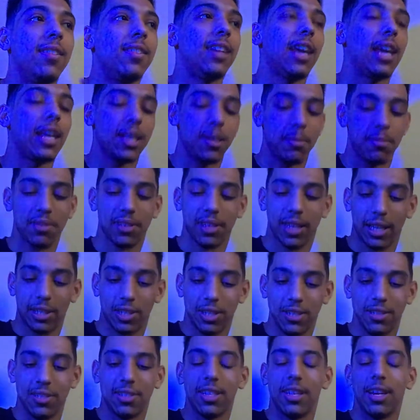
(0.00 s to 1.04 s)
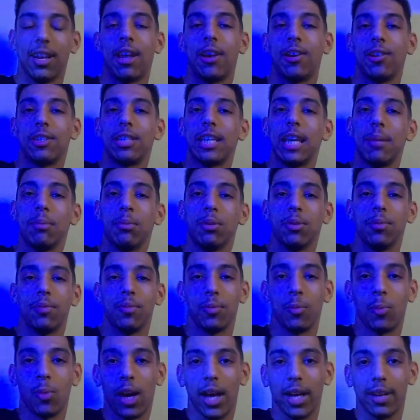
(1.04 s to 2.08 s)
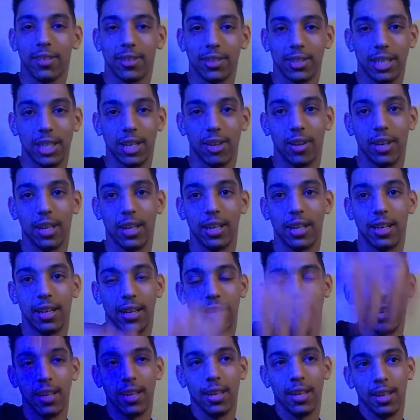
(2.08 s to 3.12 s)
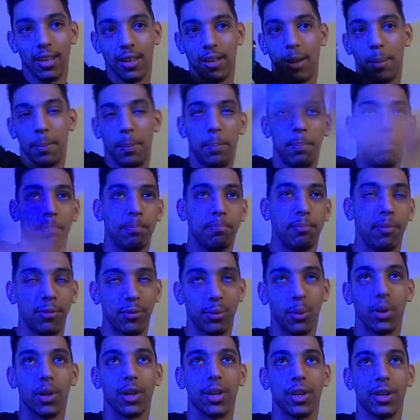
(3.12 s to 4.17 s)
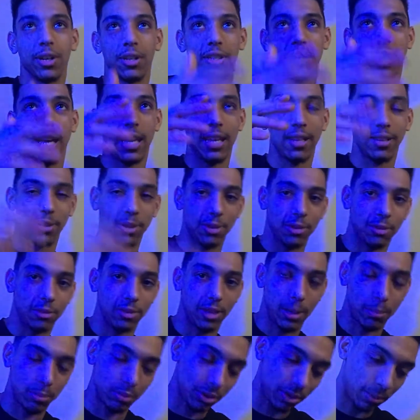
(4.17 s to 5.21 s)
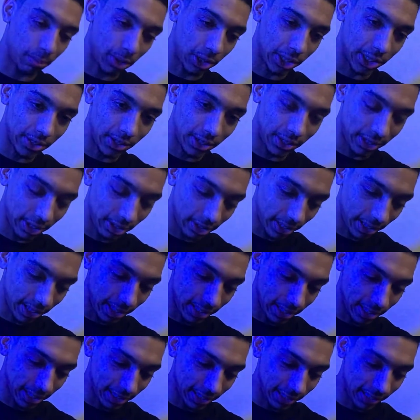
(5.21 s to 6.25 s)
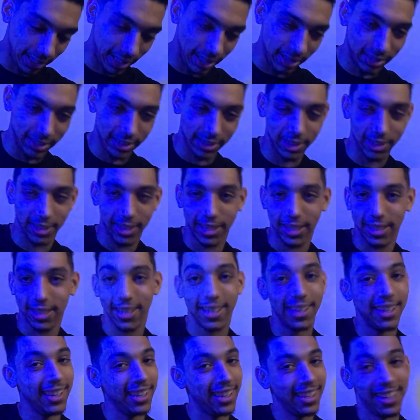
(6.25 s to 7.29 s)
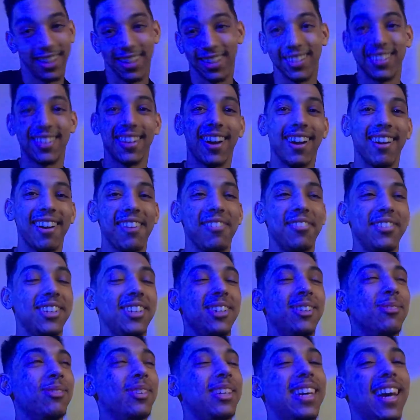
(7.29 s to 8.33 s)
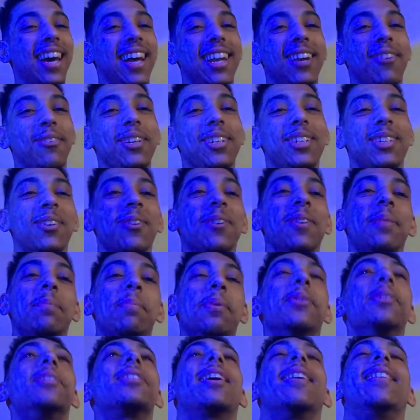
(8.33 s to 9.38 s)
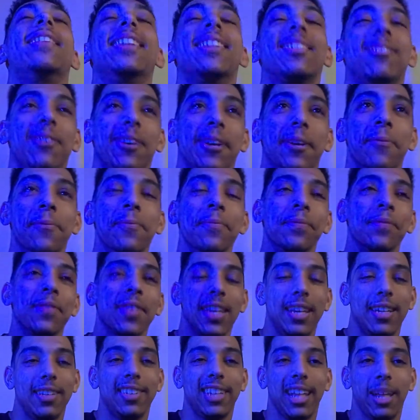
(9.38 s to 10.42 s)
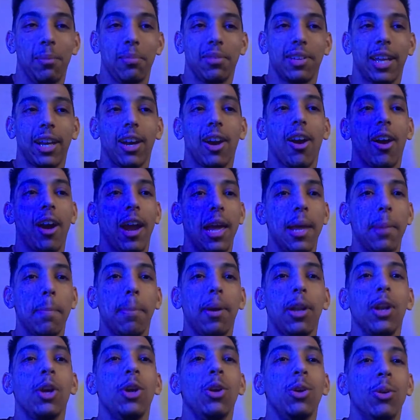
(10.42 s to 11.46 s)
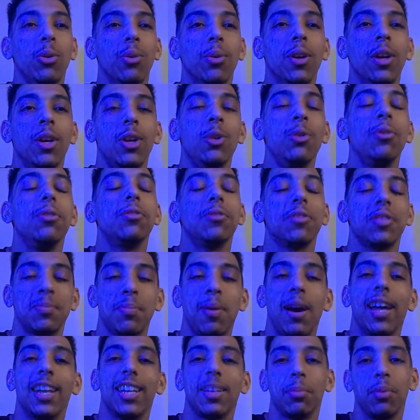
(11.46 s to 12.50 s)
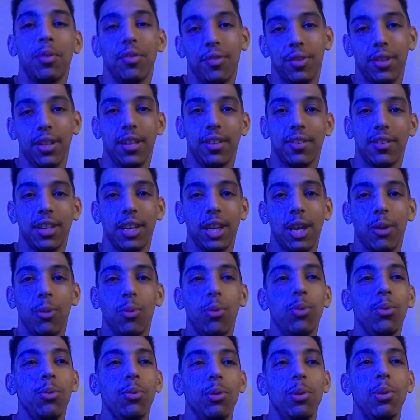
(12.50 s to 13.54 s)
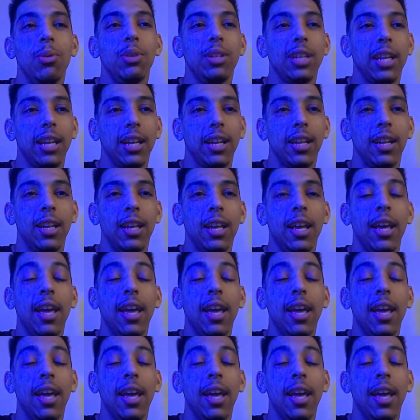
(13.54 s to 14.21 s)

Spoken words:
Salem's like, she's sitting at her table, watching Tyrion, and before her is Hazel, Emerald, and Mercury, and they're like kneeling. They're like, "Sorry, dude, we screwed the pooch on this one." And Salem's like, "All right, but who's responsible for this? You know, who did it?"